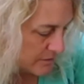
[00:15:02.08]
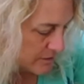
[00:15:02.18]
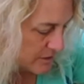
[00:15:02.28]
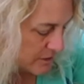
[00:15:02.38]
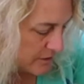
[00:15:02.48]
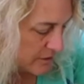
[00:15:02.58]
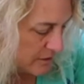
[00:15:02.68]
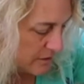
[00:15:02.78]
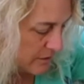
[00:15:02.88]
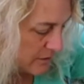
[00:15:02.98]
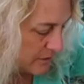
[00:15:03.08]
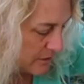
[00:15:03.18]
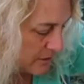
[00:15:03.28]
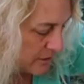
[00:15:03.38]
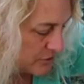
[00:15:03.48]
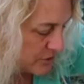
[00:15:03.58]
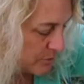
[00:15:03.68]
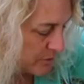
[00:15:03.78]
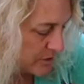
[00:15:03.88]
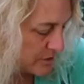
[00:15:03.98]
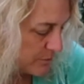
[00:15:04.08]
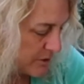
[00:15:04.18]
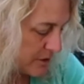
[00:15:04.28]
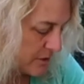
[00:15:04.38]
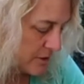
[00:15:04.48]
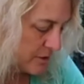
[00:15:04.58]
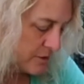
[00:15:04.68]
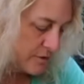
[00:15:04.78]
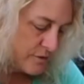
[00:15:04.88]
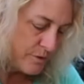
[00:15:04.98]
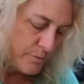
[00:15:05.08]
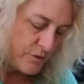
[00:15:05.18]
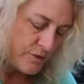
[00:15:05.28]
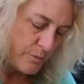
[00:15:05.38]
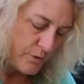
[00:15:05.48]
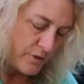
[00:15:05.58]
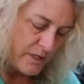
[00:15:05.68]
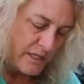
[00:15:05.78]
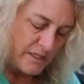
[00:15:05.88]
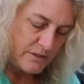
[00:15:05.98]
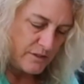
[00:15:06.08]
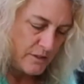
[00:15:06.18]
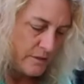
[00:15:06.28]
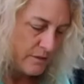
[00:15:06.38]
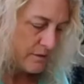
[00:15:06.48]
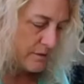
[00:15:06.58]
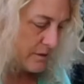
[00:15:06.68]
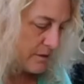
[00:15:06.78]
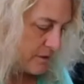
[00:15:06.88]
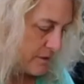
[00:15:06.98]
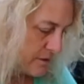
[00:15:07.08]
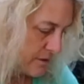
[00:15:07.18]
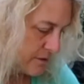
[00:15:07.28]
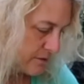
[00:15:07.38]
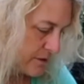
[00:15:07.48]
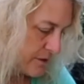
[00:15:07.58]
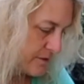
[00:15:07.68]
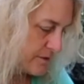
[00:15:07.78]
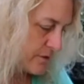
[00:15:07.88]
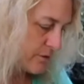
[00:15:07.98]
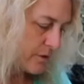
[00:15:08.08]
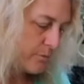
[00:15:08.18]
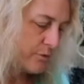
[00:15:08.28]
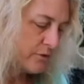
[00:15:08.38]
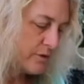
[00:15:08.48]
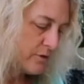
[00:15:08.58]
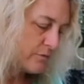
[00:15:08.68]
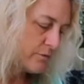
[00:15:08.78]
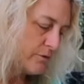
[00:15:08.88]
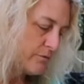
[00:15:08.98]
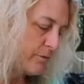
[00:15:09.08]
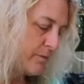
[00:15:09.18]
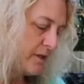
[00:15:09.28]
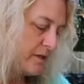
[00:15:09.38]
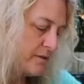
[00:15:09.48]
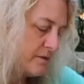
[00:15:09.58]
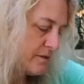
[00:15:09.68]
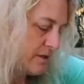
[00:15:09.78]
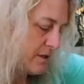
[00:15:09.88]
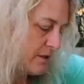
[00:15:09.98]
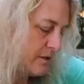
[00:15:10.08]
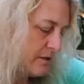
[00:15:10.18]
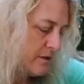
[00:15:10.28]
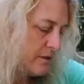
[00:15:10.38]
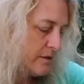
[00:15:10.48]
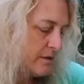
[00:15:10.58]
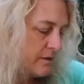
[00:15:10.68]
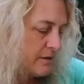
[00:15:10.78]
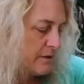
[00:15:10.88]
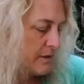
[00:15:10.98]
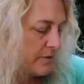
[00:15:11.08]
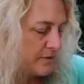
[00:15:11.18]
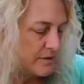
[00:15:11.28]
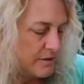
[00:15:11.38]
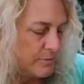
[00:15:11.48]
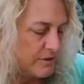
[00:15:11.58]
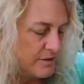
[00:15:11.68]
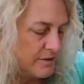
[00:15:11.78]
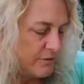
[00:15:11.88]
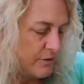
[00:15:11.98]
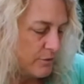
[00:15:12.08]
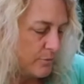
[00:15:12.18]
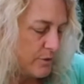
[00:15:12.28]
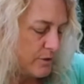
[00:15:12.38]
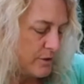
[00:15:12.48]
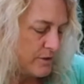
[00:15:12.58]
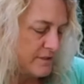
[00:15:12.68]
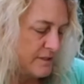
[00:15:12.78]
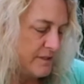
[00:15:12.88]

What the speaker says: tuck it in there, I just want it to be super, super neat. Okay, so I pulled it through from the inside. Now it's gonna be the difficult part,